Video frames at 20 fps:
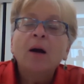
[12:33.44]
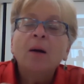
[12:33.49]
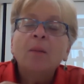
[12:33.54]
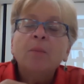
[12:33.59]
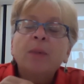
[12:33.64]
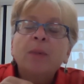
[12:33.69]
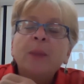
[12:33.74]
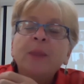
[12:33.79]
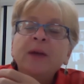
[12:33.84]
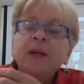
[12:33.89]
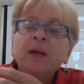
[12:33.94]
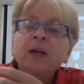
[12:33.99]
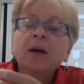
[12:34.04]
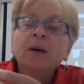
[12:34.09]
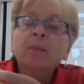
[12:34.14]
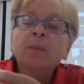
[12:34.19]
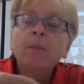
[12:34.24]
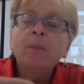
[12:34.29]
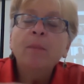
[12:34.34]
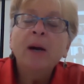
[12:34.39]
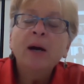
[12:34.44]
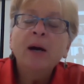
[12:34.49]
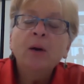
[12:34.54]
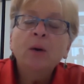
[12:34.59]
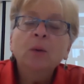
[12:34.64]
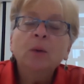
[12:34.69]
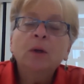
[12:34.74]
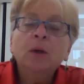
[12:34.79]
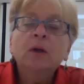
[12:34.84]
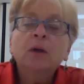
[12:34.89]
but the
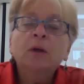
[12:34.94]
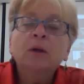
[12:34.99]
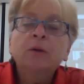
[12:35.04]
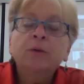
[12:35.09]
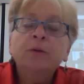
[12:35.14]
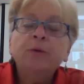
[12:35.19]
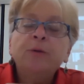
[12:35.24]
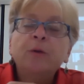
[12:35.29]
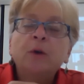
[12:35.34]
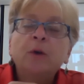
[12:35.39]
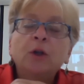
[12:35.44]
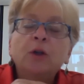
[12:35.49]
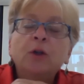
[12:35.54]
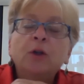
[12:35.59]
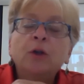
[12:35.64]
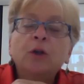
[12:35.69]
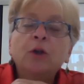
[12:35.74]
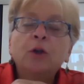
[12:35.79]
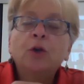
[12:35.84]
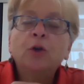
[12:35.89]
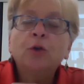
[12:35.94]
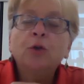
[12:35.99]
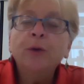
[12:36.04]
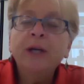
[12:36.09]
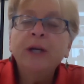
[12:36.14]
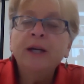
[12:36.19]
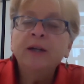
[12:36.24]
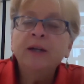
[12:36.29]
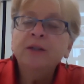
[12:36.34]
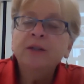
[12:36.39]
amount of
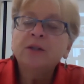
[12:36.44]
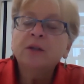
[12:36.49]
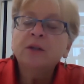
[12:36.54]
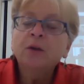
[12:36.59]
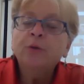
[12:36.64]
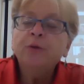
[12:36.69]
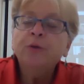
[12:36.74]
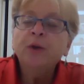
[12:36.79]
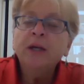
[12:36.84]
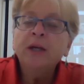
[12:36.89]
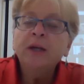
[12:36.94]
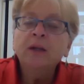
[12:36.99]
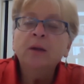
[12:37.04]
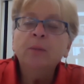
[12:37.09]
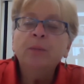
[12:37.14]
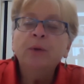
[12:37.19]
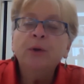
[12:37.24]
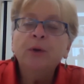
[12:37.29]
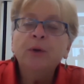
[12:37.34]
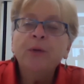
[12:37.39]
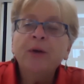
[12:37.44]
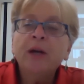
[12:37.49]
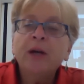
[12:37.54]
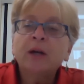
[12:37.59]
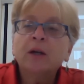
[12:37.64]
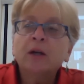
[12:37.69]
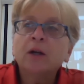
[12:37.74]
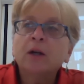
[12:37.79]
grants available that